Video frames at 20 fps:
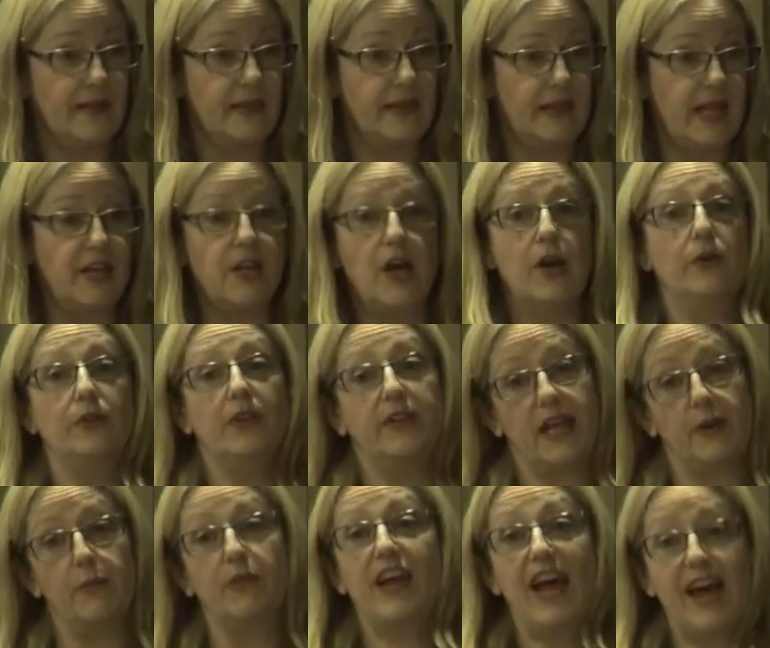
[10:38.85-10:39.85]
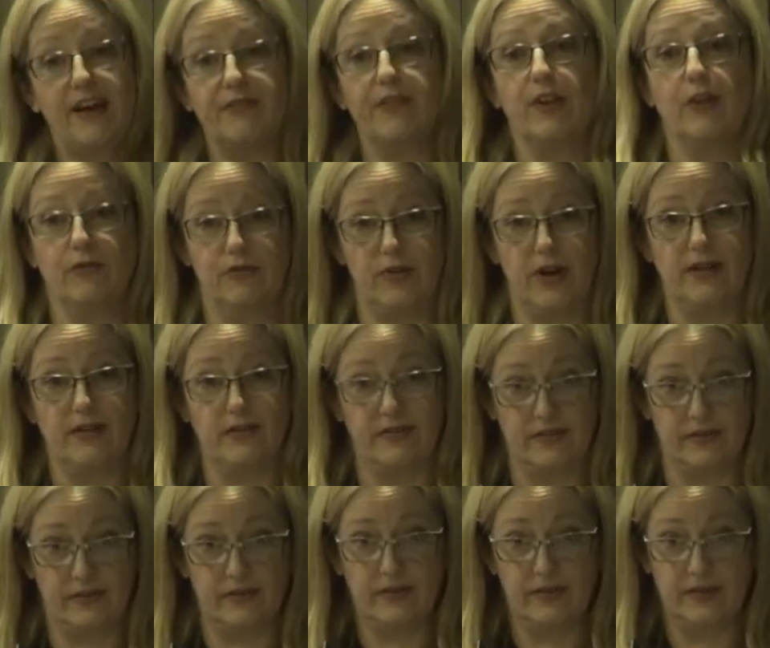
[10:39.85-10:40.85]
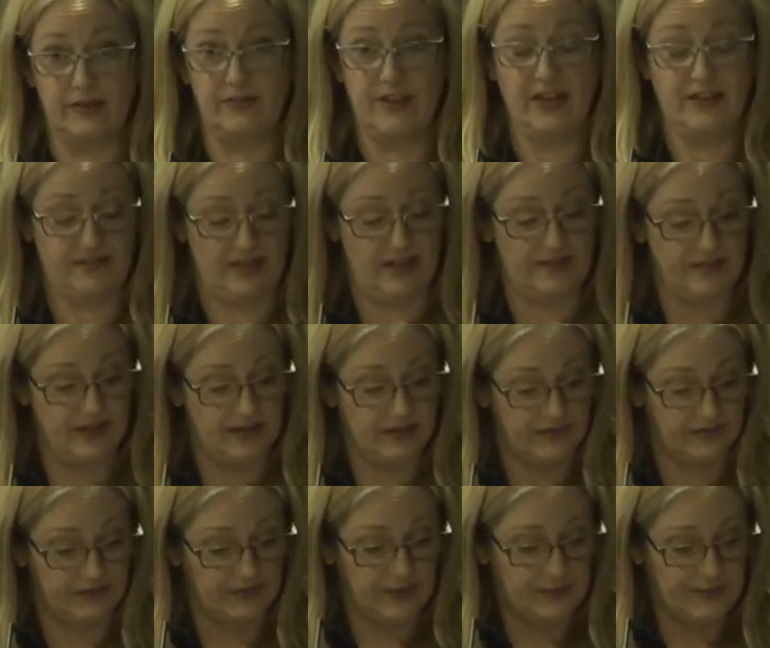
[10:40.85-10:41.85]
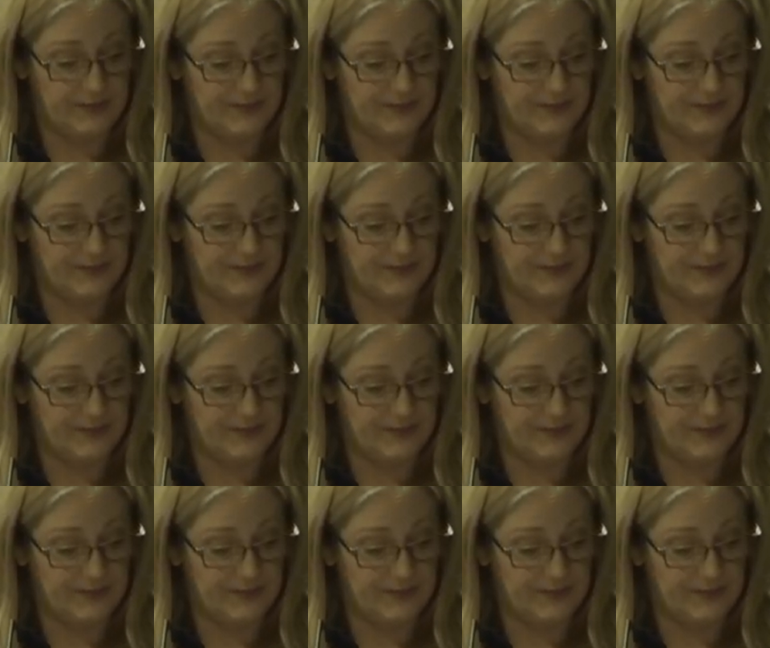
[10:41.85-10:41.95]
They know that they would have no friends if they said this.